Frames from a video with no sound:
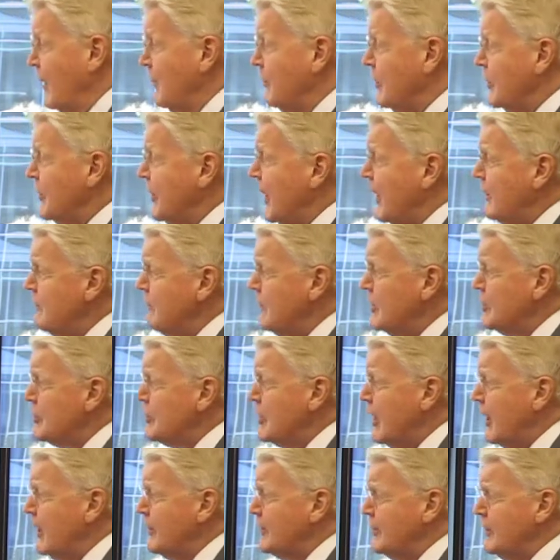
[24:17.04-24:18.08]
But then we
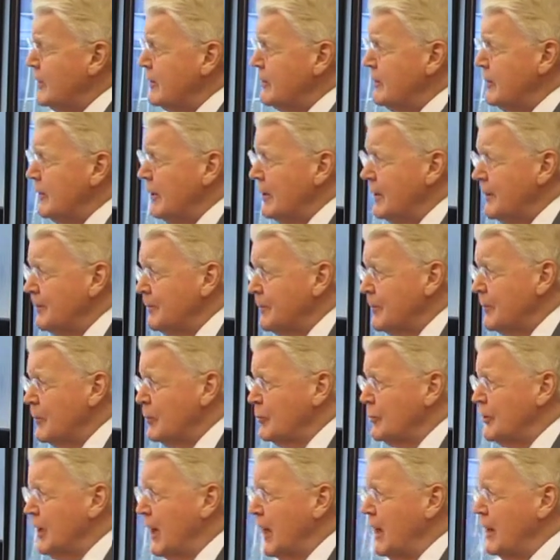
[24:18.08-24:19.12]
started to
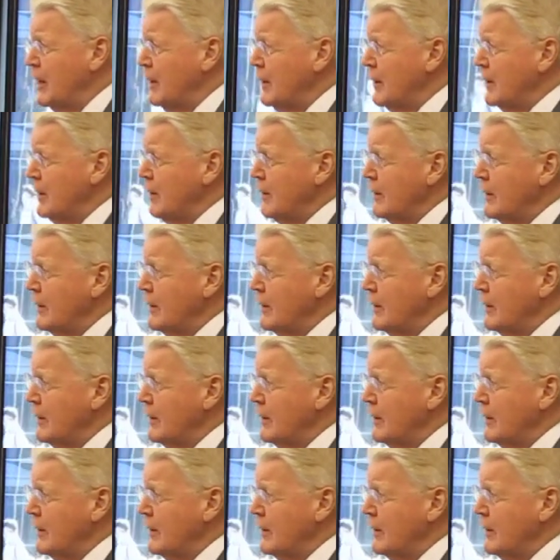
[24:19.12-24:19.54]
take